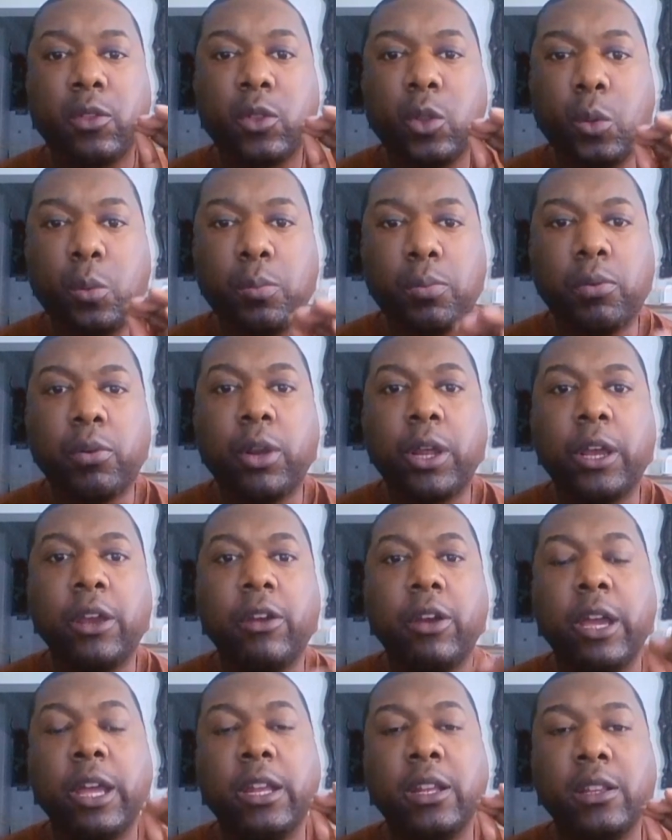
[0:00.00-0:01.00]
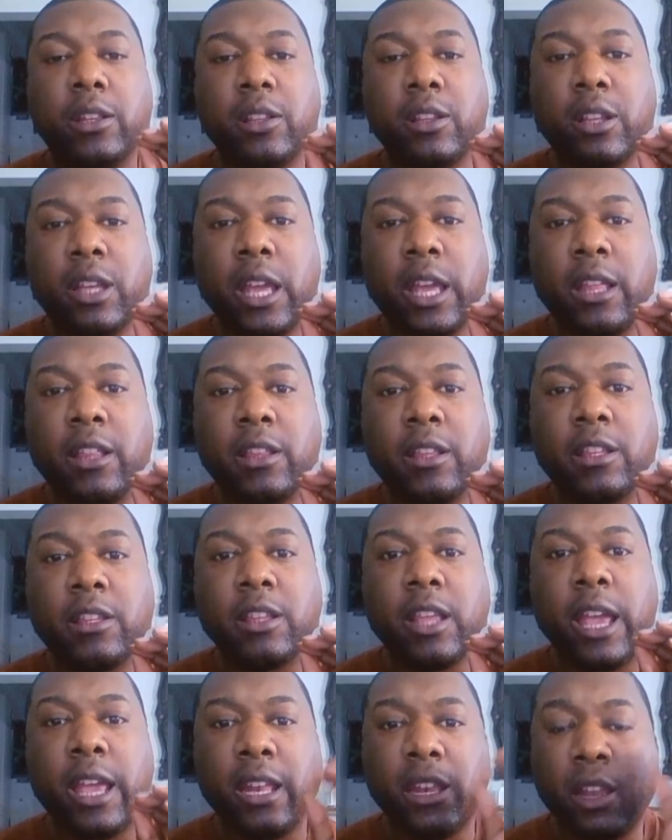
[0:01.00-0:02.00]
through prayer and
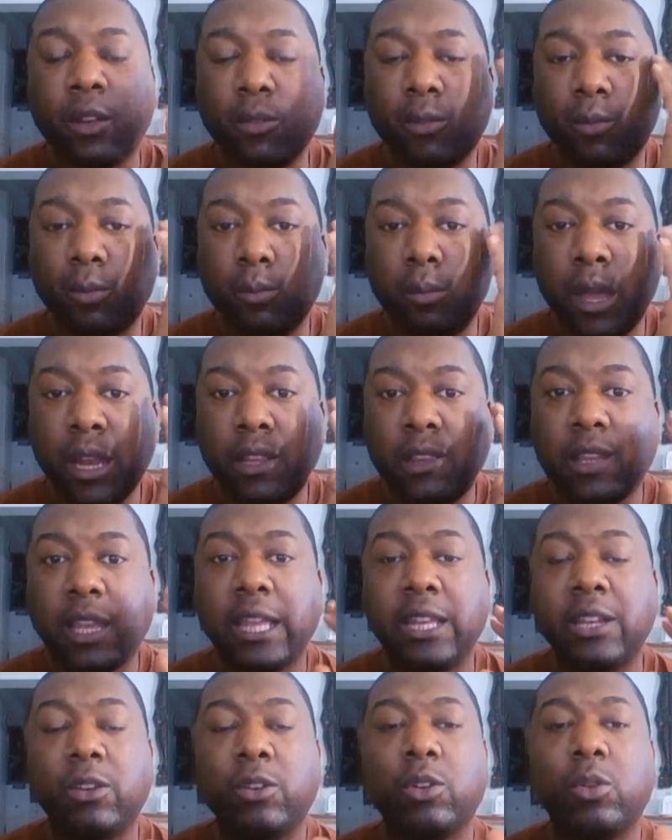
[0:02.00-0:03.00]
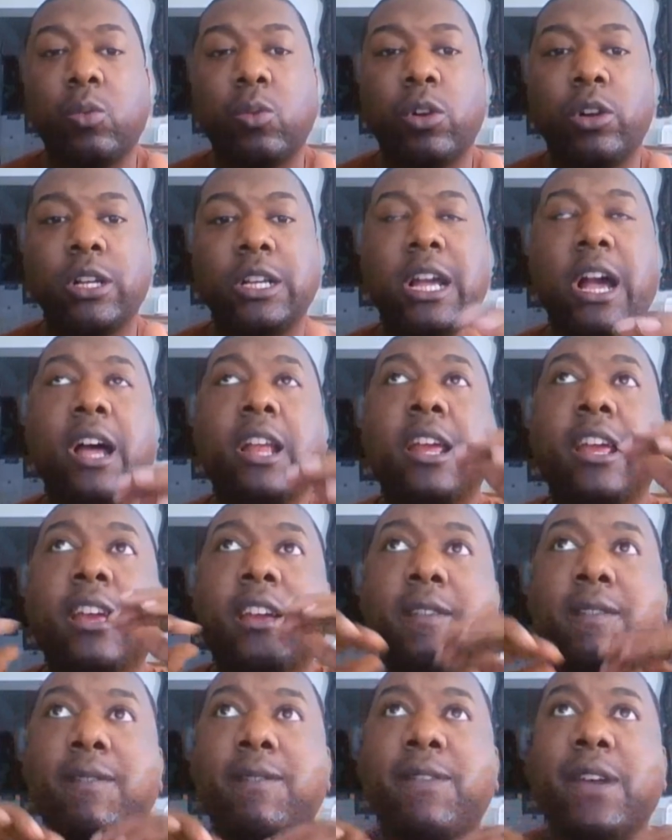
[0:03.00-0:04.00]
meditating on the word of God and
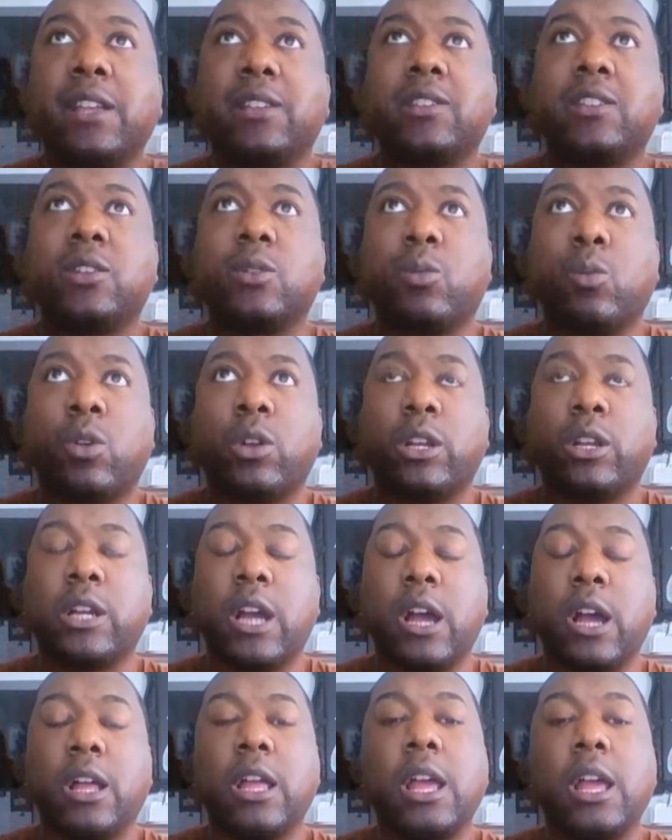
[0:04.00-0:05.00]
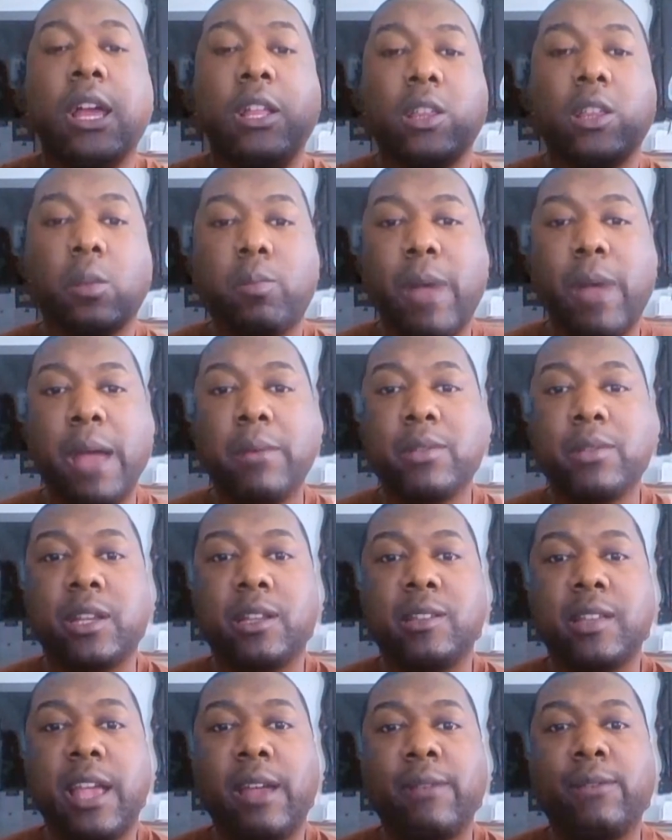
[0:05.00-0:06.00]
confessing the word of God. The Bible
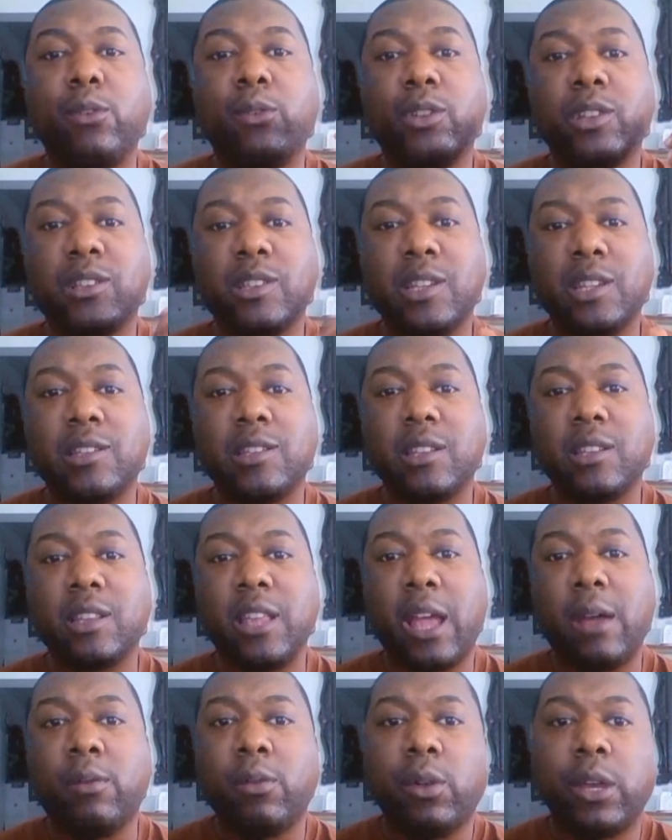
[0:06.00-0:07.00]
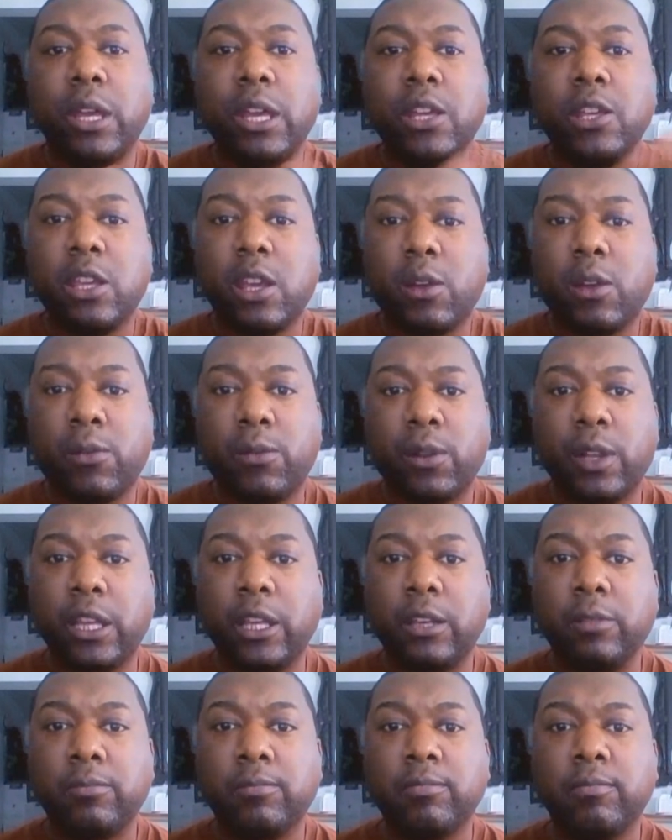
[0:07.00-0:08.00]
says that if you resist the devil, he shall
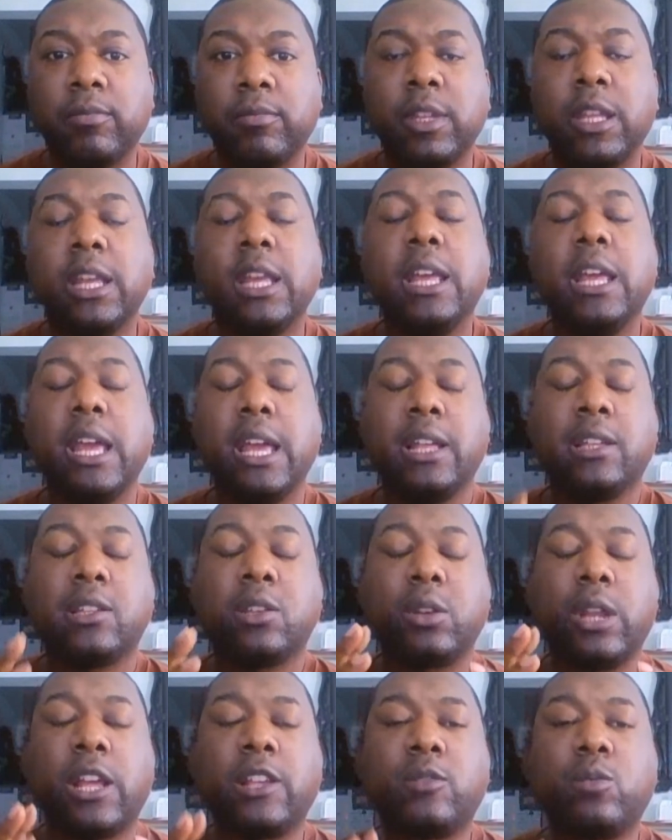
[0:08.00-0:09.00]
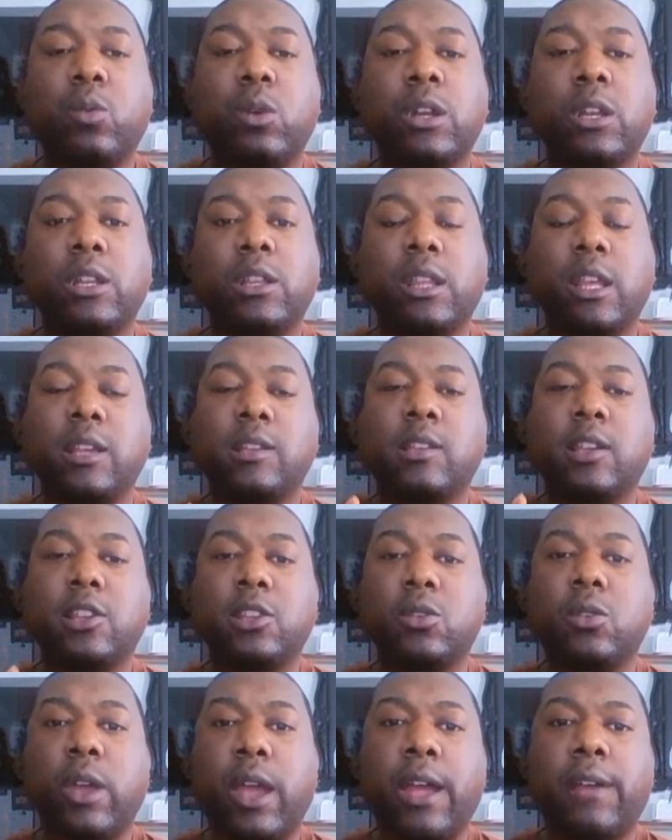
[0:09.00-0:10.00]
flee. And so that's one of the things
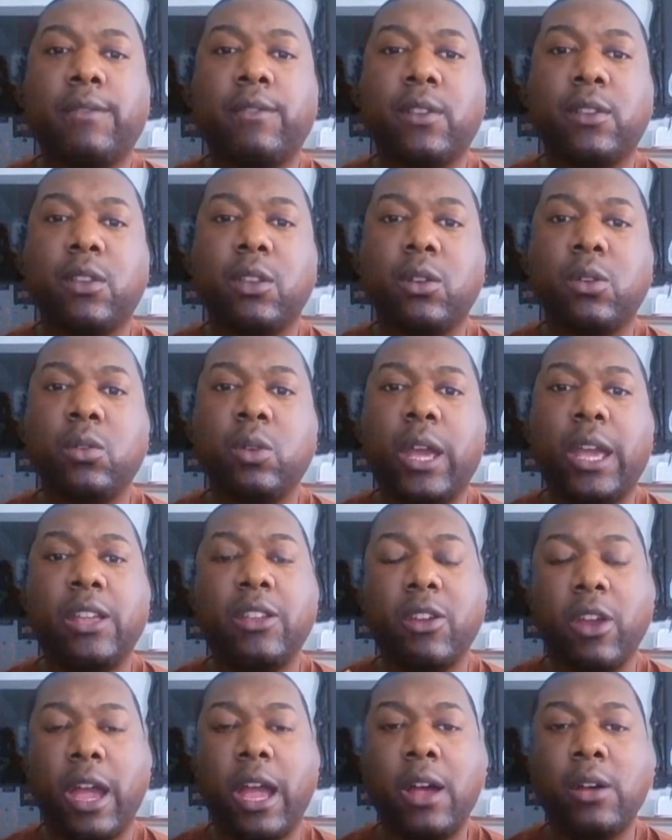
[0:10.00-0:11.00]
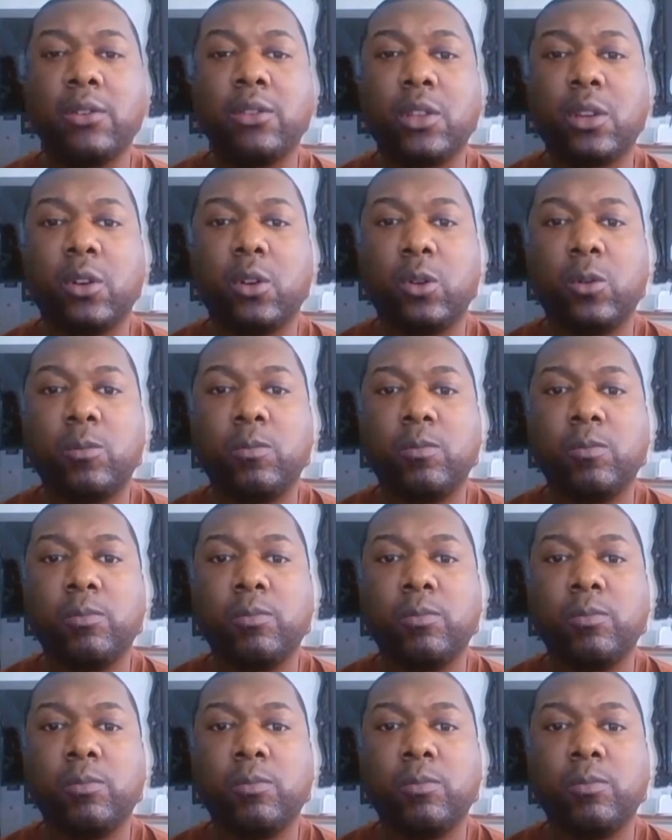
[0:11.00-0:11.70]
that you have to do in your household,